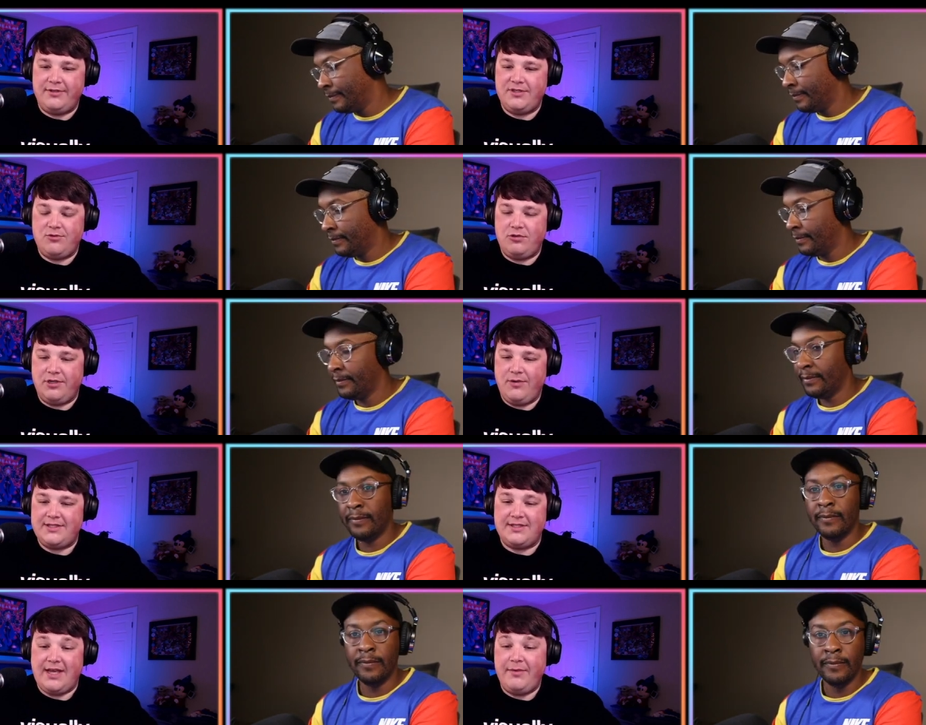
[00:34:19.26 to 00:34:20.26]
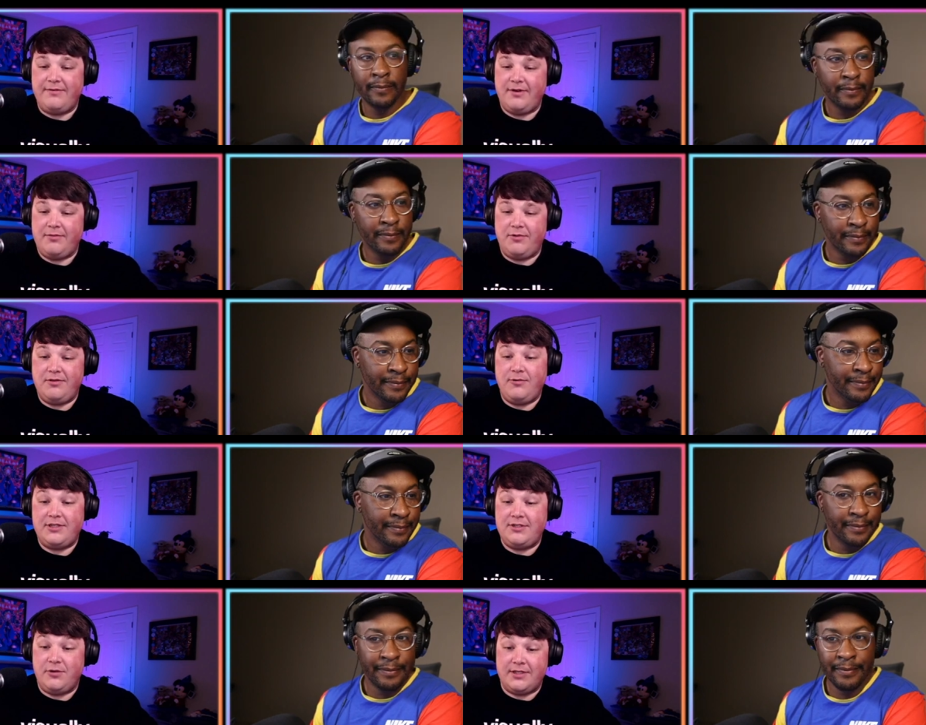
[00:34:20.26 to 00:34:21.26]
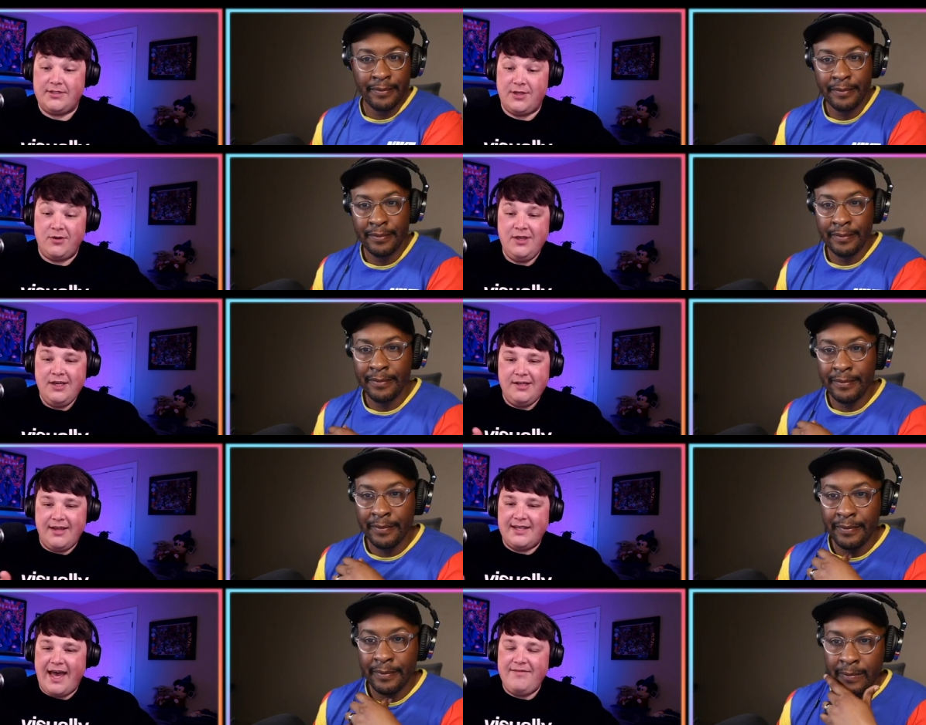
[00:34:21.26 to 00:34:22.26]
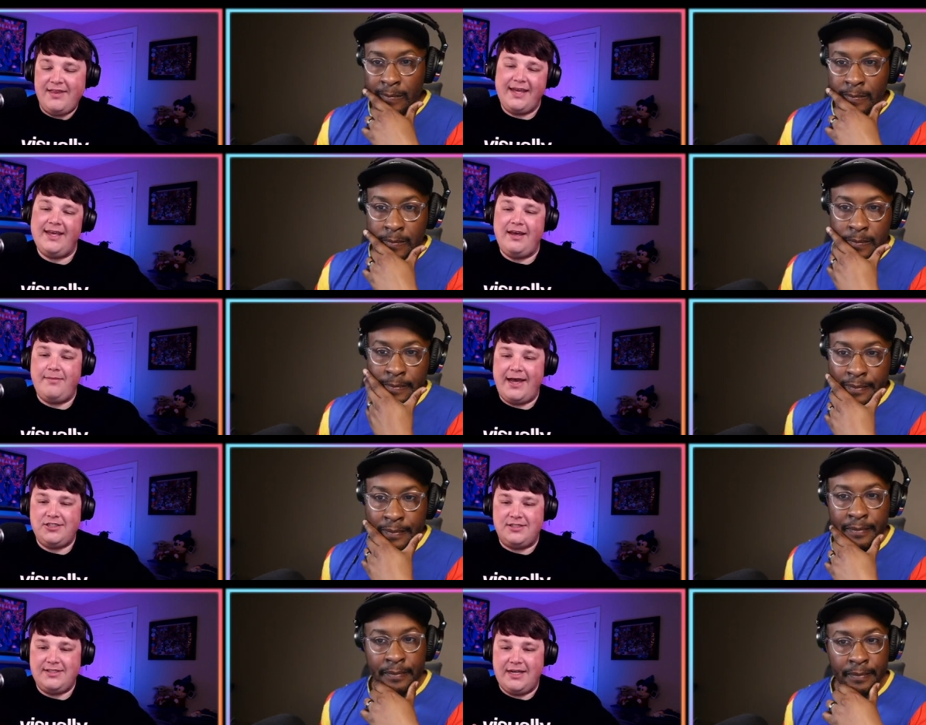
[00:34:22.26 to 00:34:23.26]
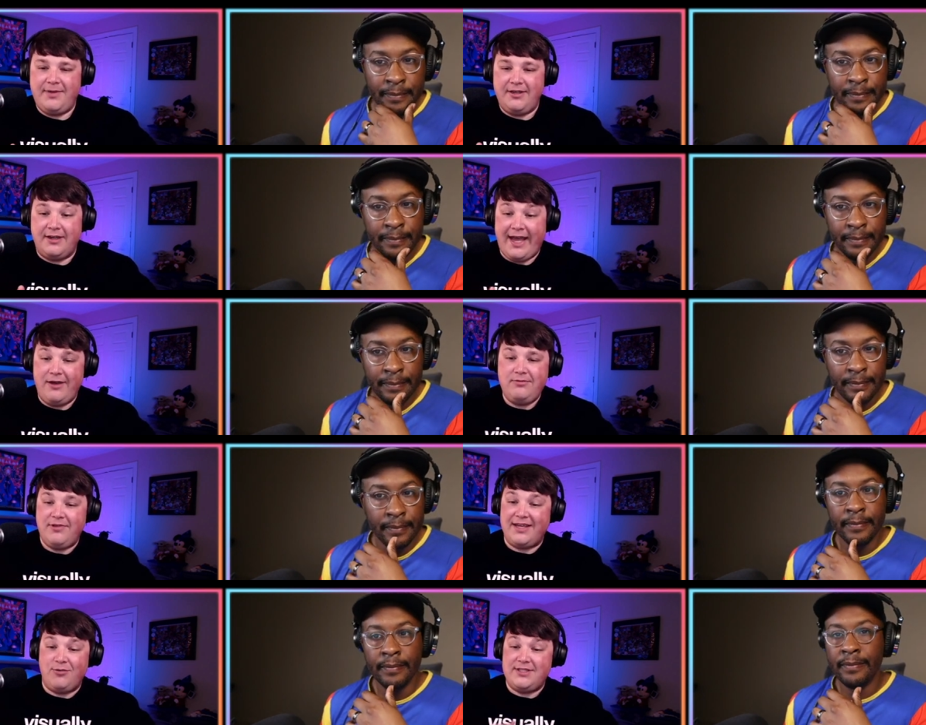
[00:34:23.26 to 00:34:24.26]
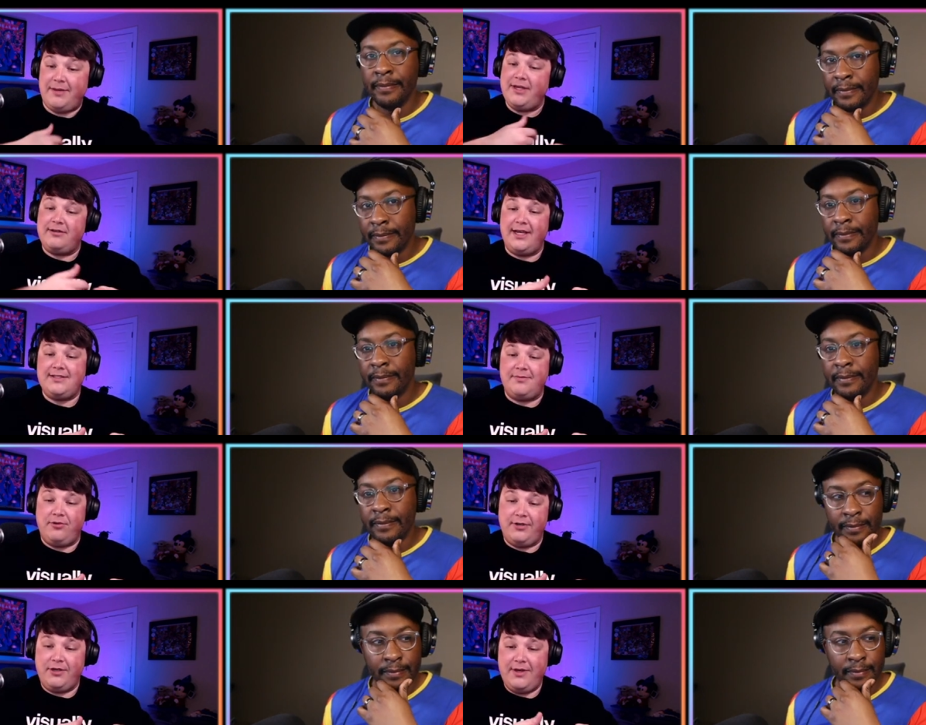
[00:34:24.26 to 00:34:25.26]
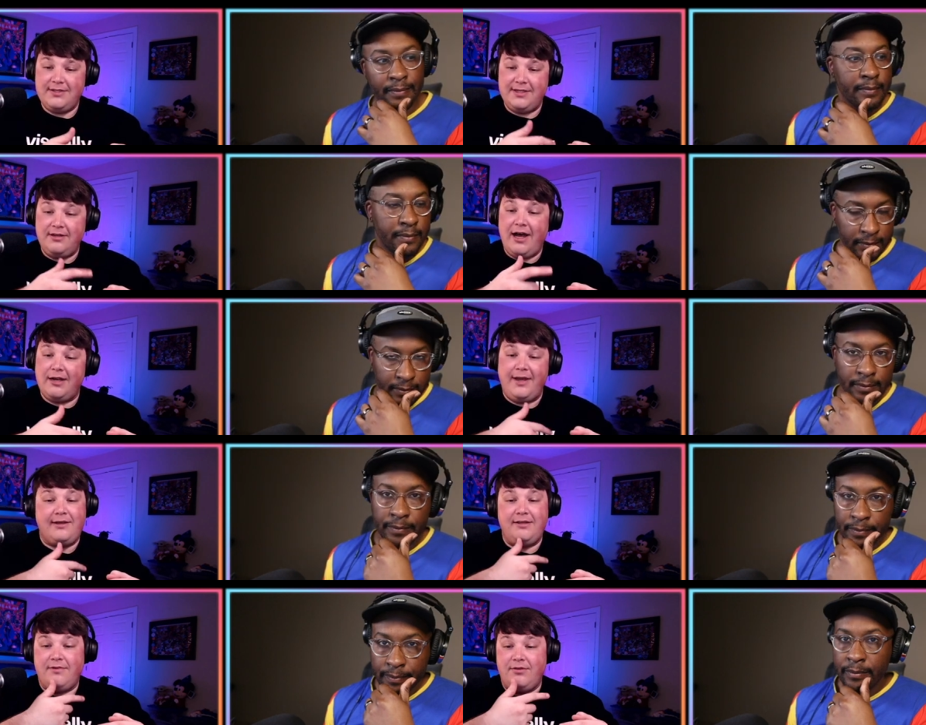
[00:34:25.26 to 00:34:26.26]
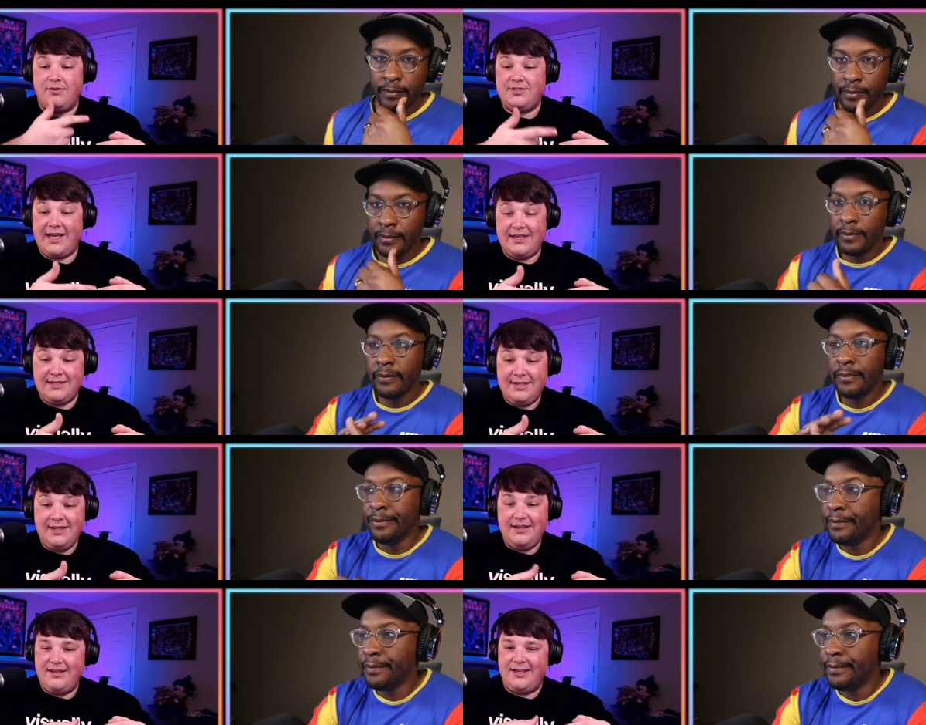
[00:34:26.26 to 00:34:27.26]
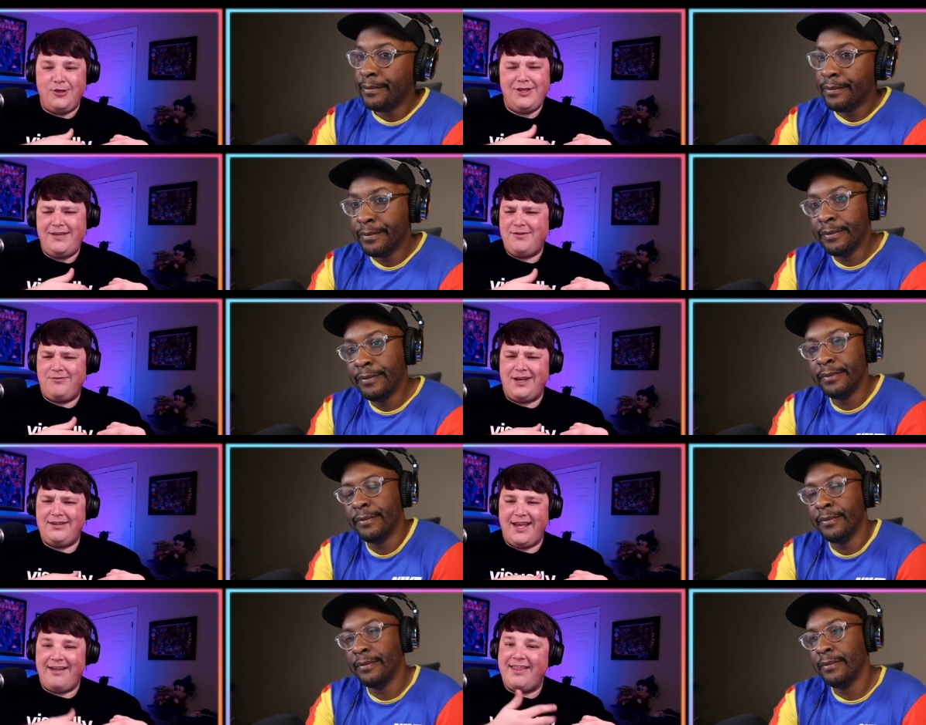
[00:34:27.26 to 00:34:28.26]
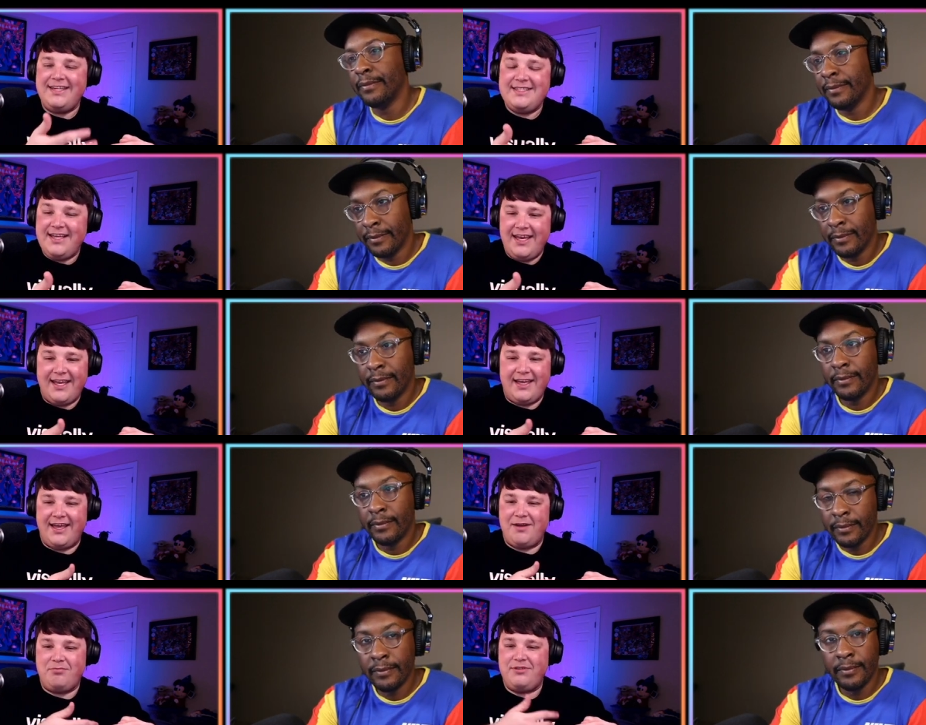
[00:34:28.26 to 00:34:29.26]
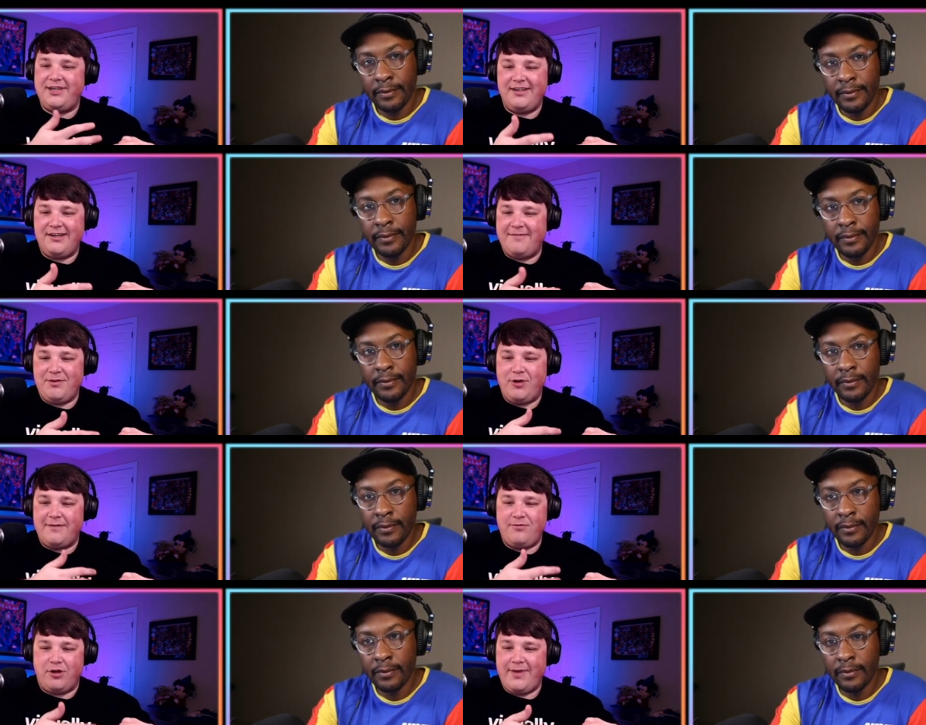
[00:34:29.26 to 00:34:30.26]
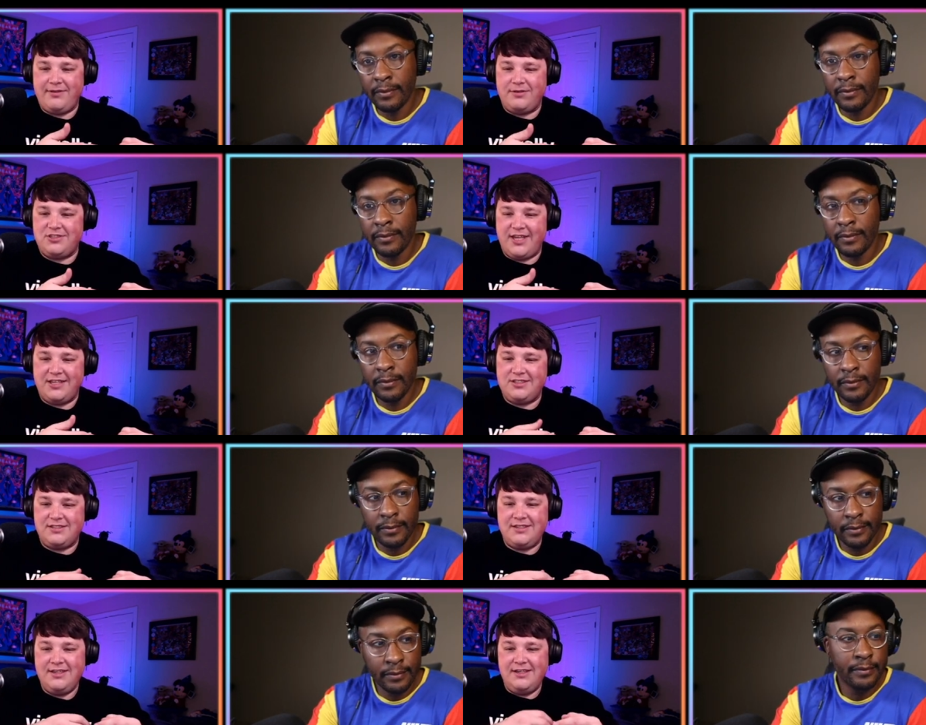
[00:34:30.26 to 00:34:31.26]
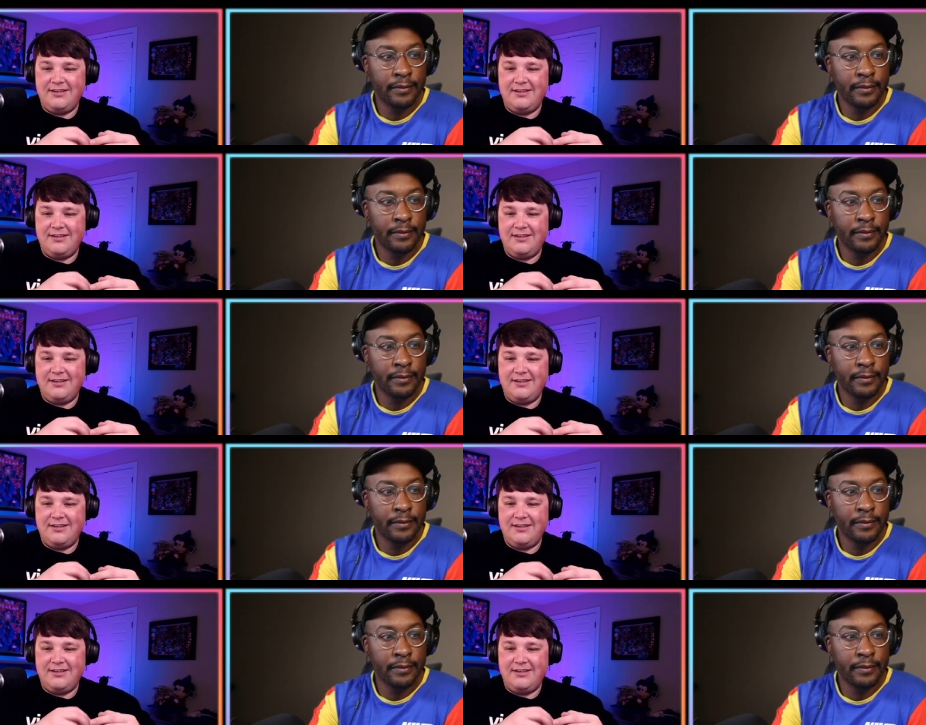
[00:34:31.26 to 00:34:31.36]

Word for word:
Speaker 1: pull re- request is coming from or what, what it's doing. So, like having that GitHub action set up on your account, like when somebody creates a pull request, it'll automatically run those tests. Like you can even run like linting and prettier if you want to format those changes.